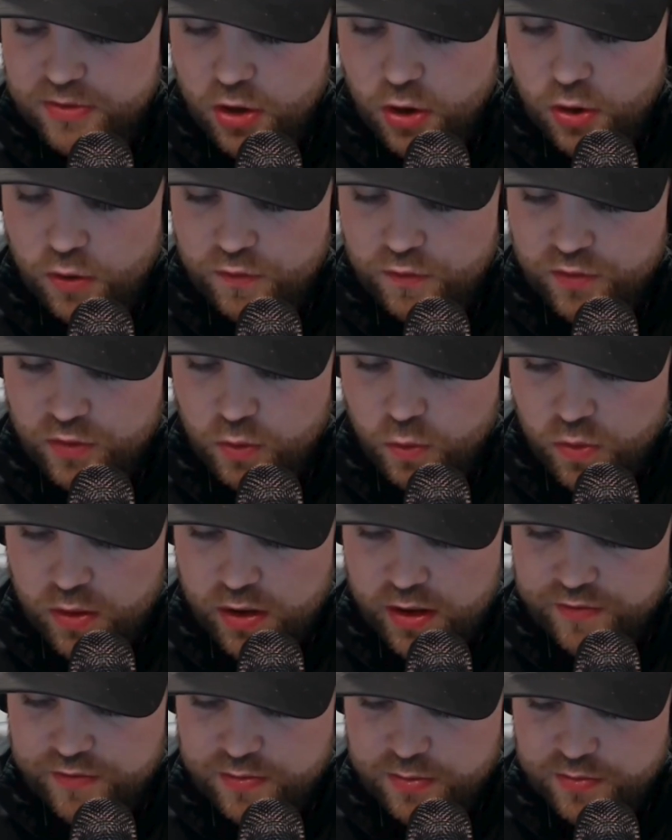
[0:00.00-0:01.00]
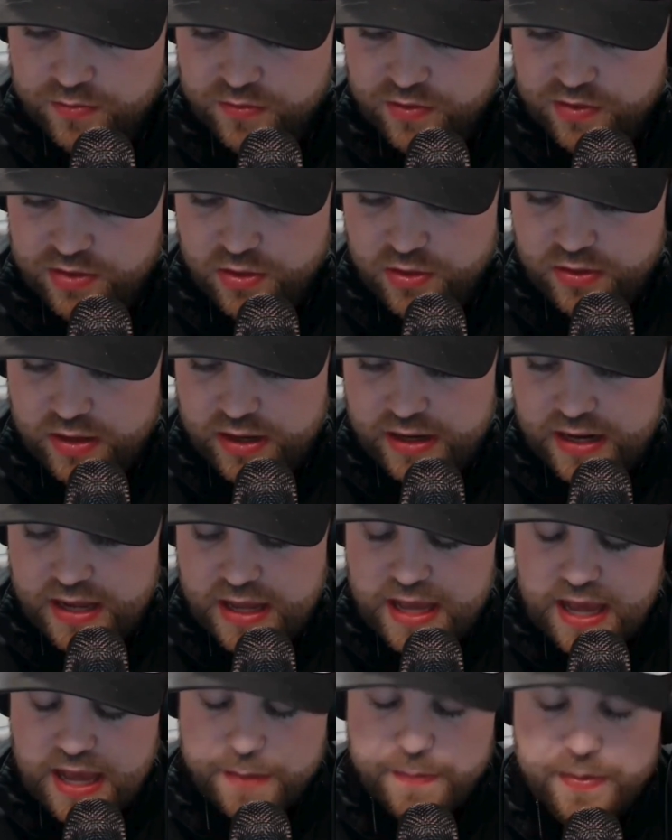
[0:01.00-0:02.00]
0 for 1 from the free throw line.
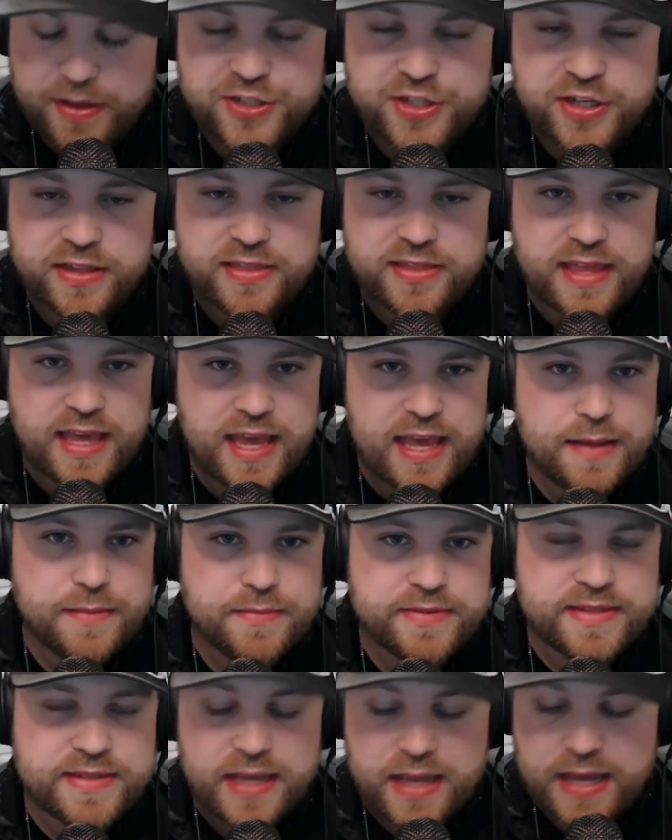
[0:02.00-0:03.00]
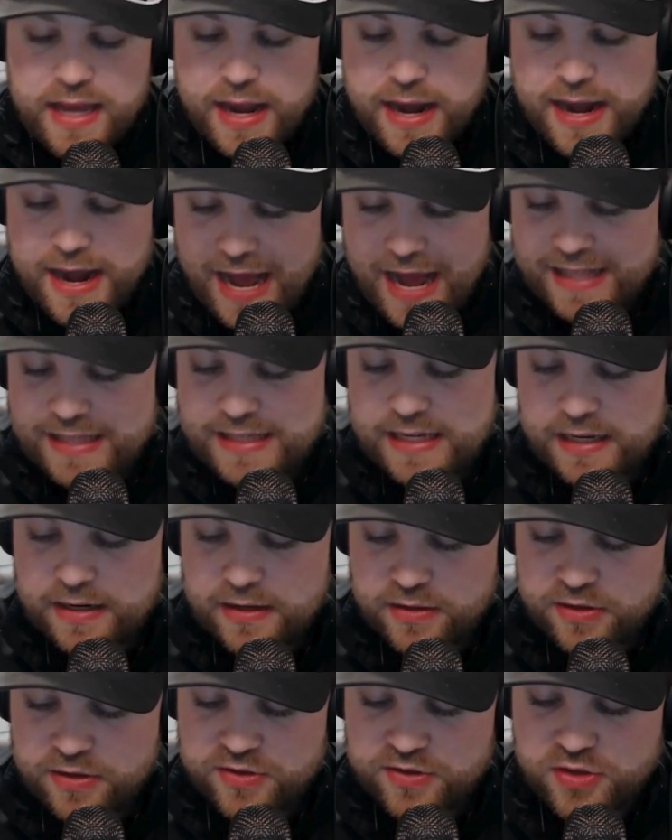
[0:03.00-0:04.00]
I mentioned Thames not
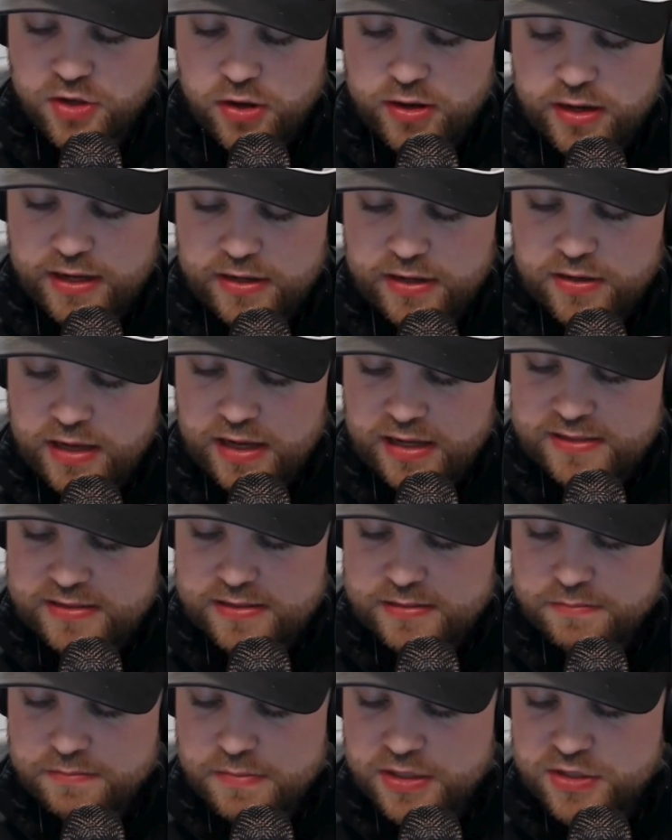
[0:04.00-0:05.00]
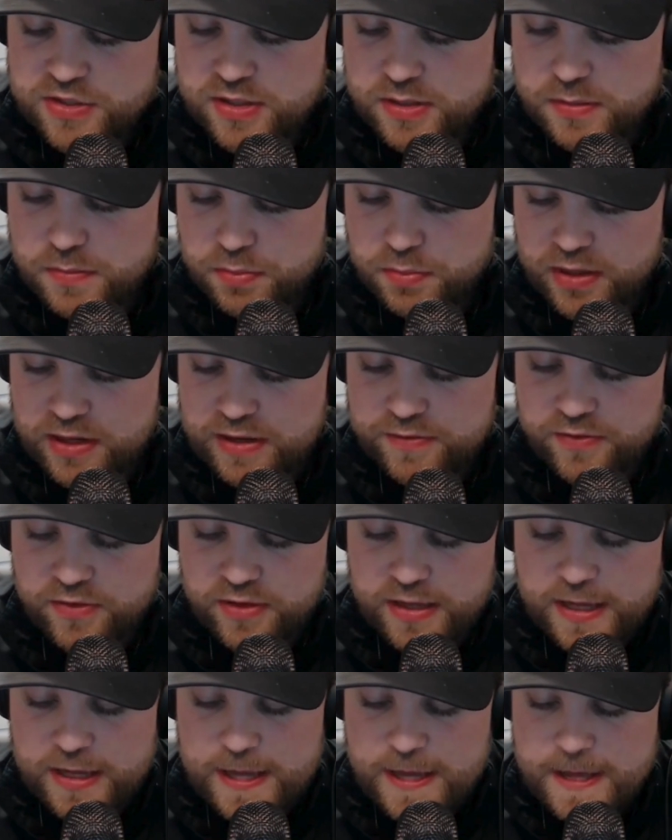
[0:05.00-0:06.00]
getting the start, and I mentioned
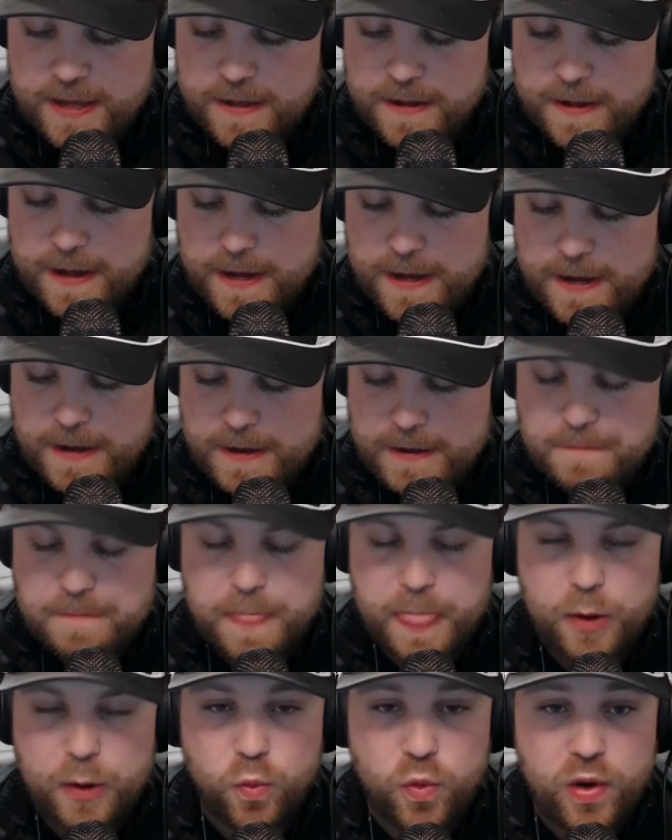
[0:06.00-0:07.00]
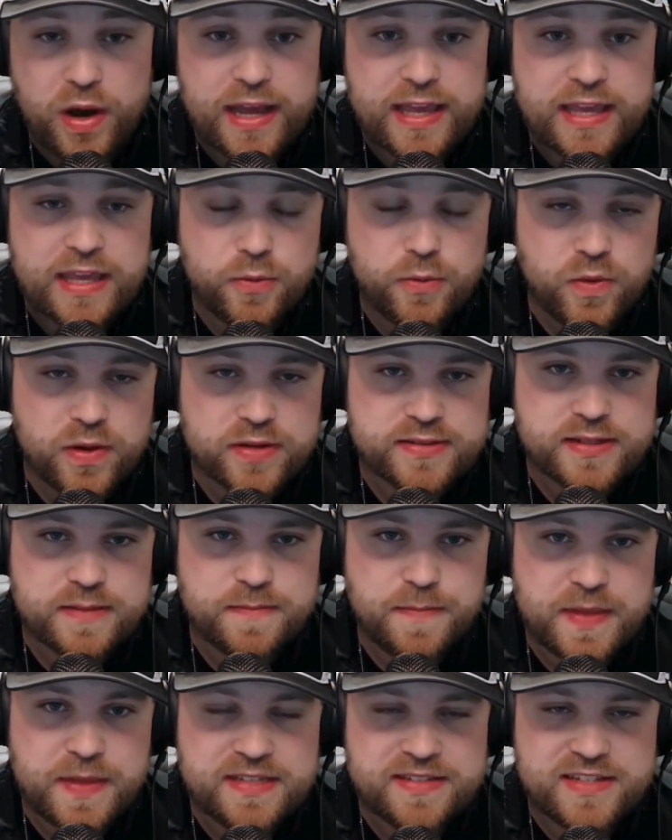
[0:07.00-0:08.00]
briefly why he wasn't.
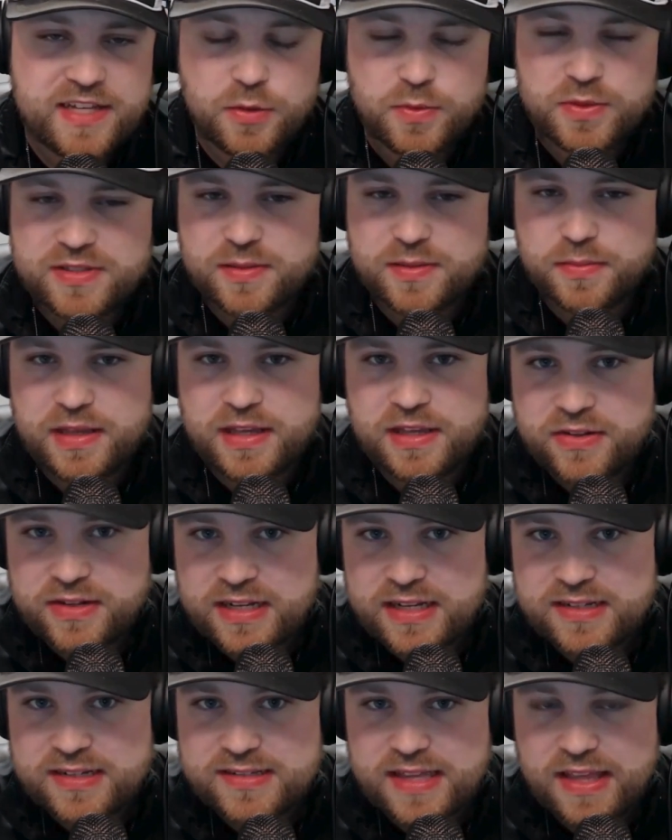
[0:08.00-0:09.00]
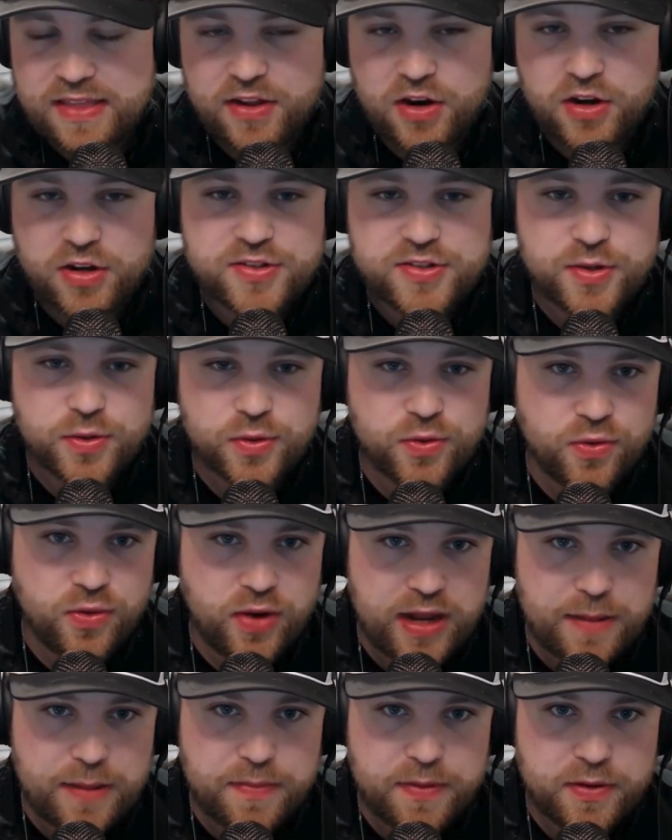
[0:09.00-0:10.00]
He's dealing with some illness and then also
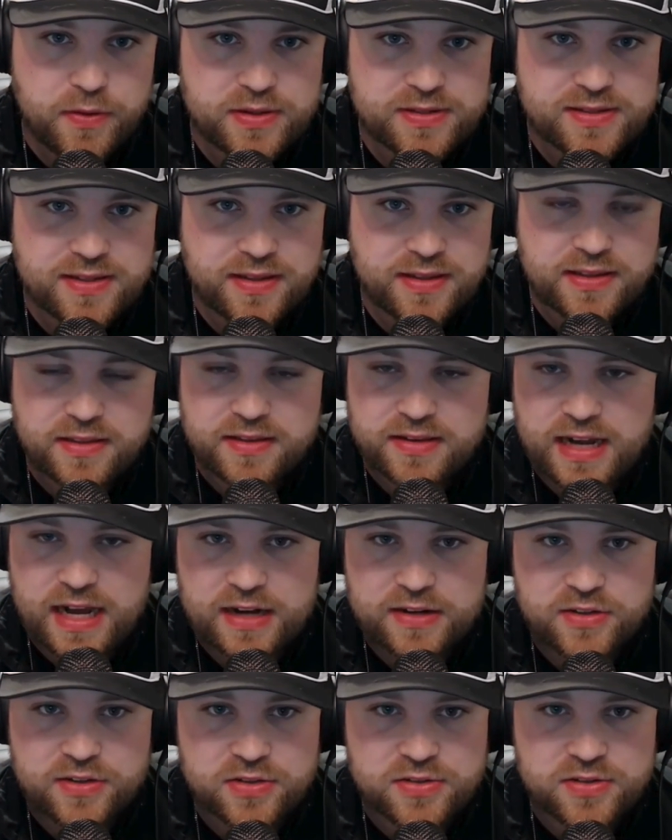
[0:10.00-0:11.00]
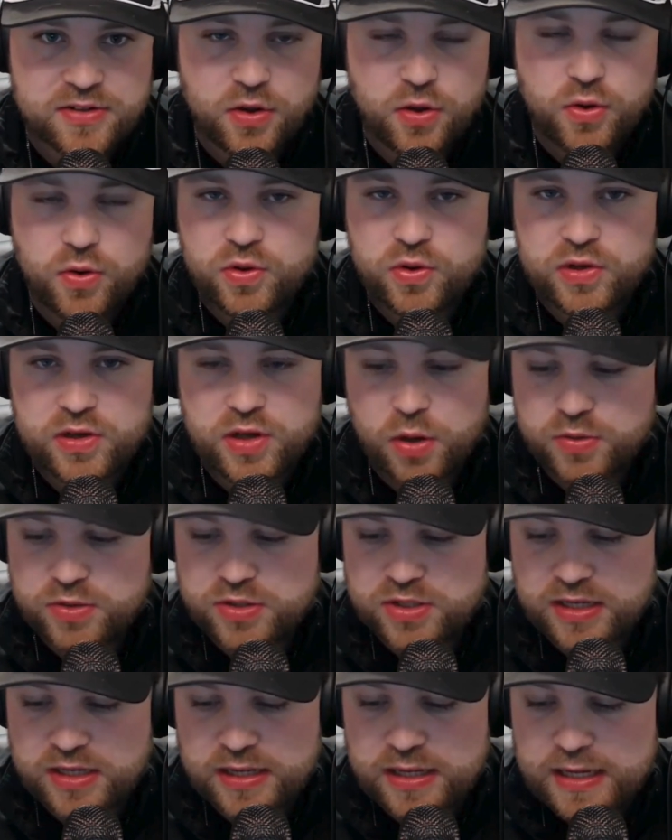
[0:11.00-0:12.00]
cramping recently in the doctors and the whole
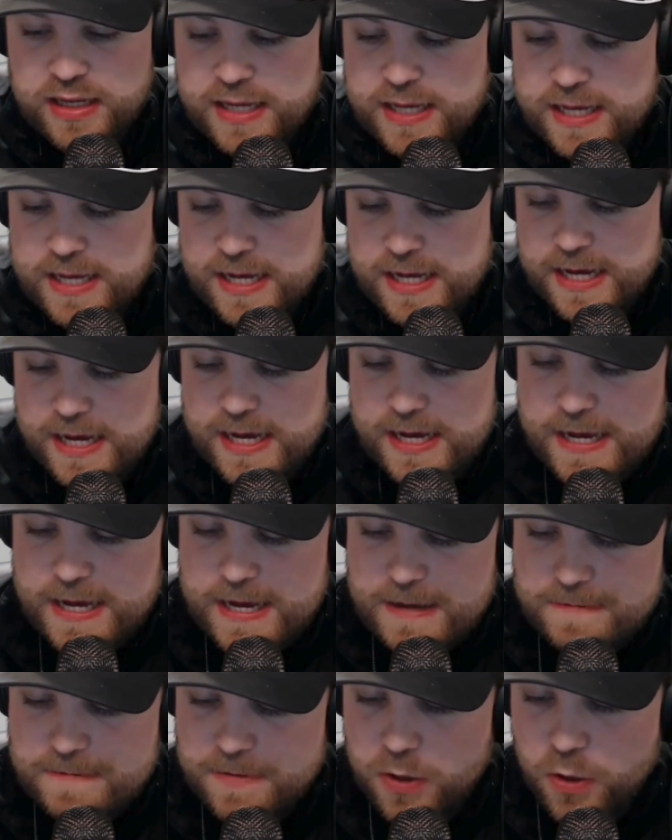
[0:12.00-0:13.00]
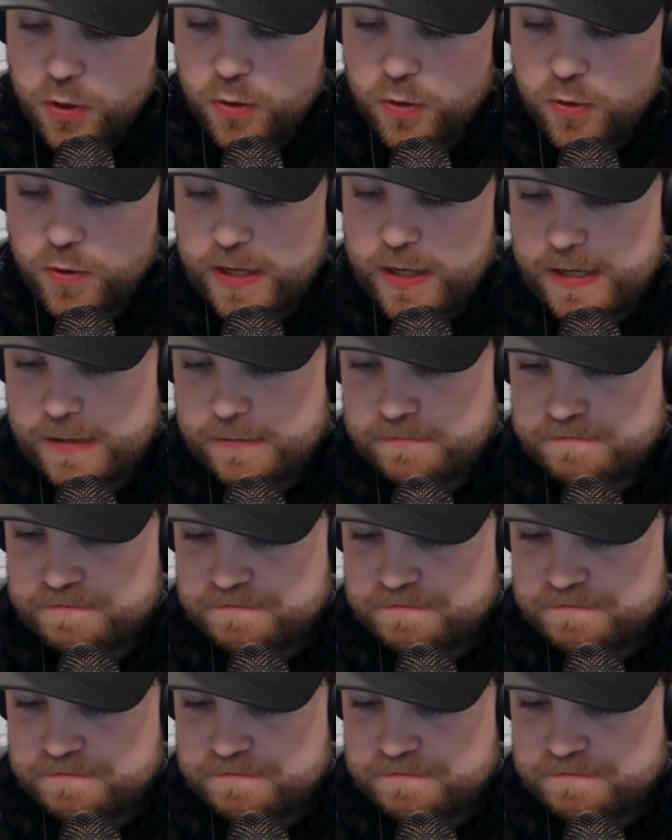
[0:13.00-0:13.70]
coaching, medical